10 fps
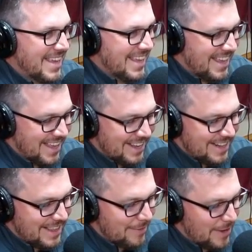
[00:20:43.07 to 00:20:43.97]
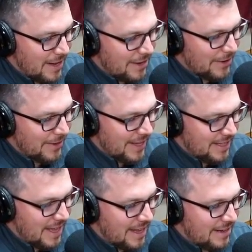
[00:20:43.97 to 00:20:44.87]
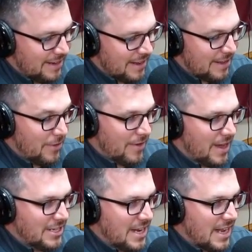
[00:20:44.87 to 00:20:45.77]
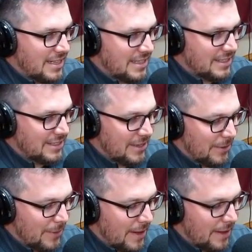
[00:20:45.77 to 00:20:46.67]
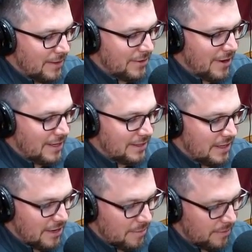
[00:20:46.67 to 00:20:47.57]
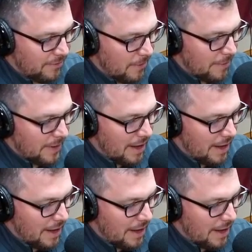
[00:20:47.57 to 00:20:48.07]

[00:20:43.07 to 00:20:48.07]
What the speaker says: Anytime you got a girl like that, you've got a chance. And so it's great to see her performing.